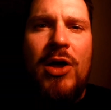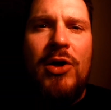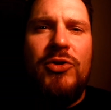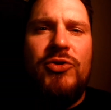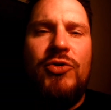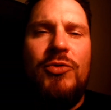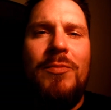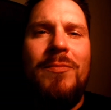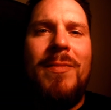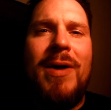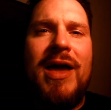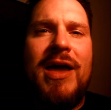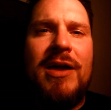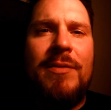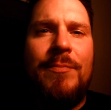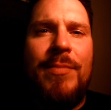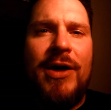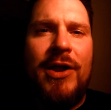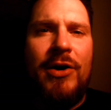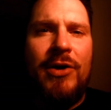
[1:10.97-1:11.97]
to
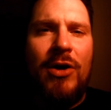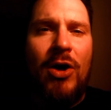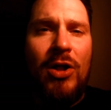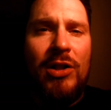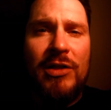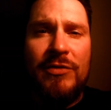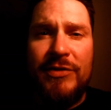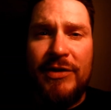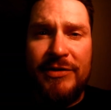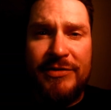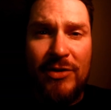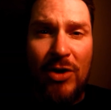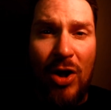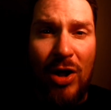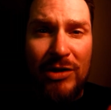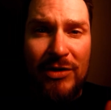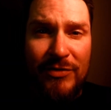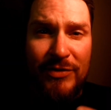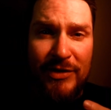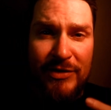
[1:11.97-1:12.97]
make better all of
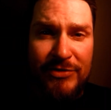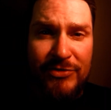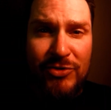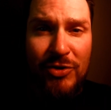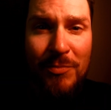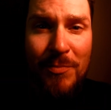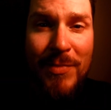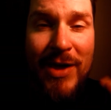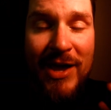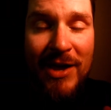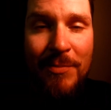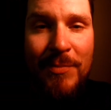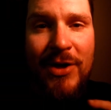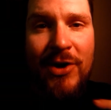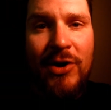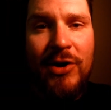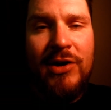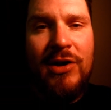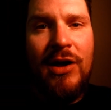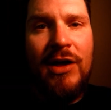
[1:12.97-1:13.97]
this to make
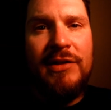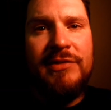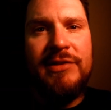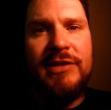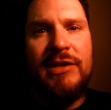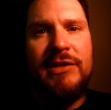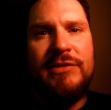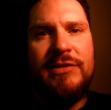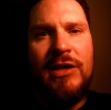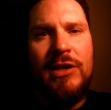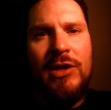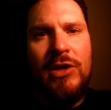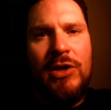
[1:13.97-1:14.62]
better content